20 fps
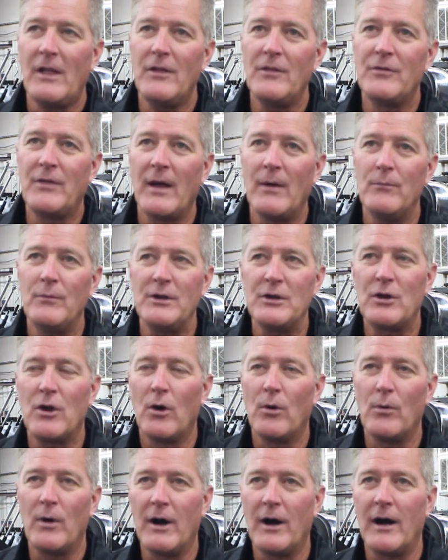then we
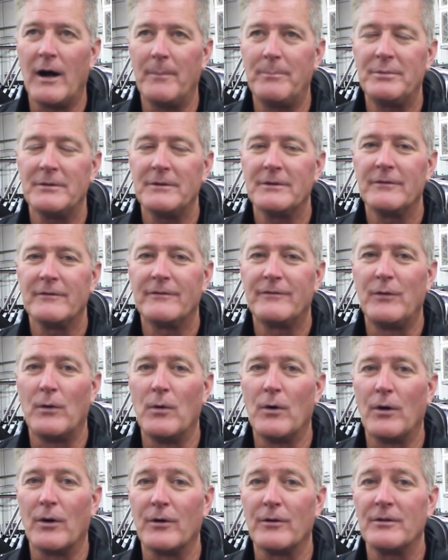go up
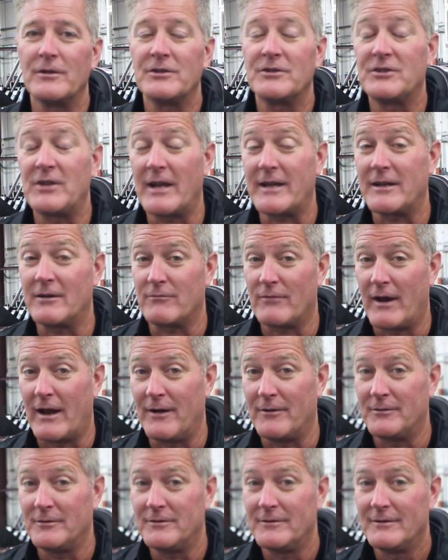for second
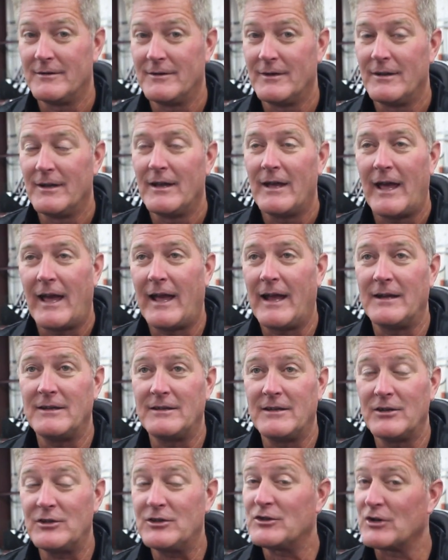round. And
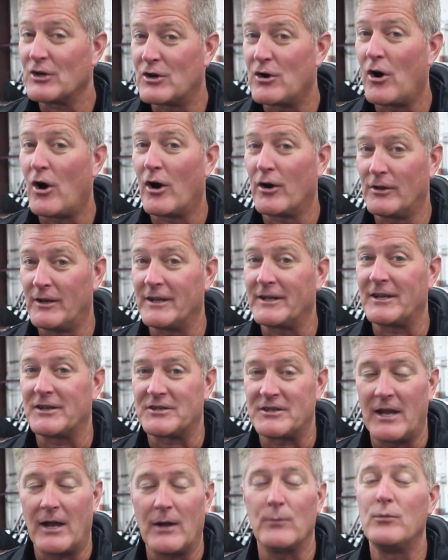this is a car, like I
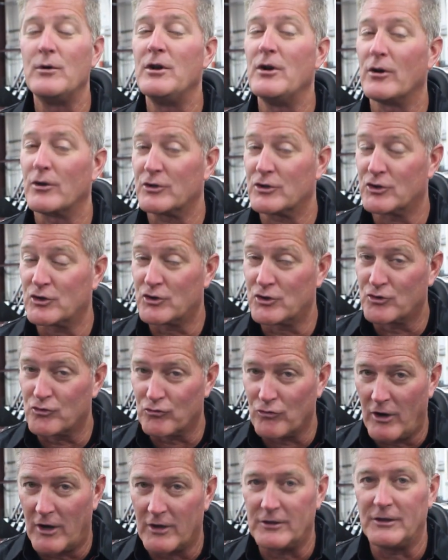said, we are
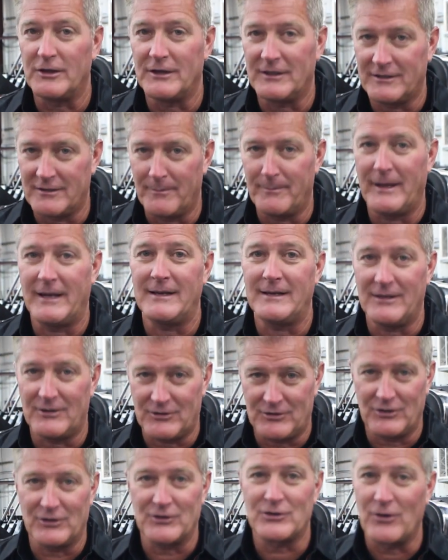struggling to
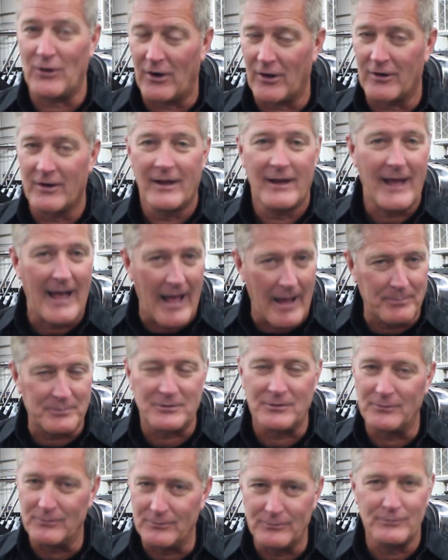maintenance this car.
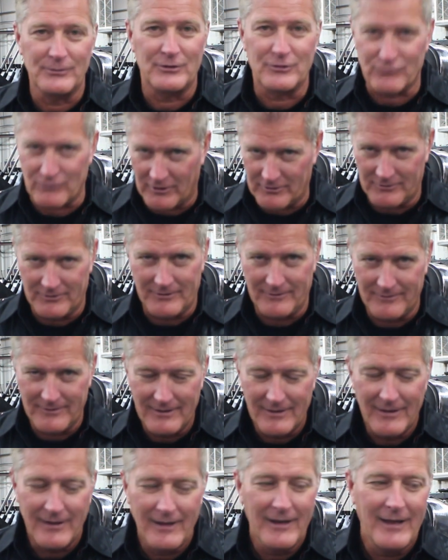Absolutely struggling.
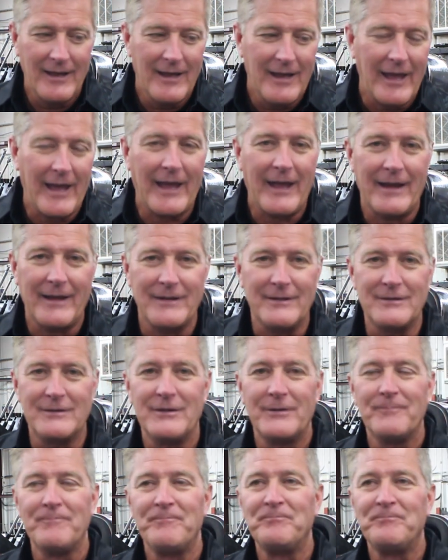And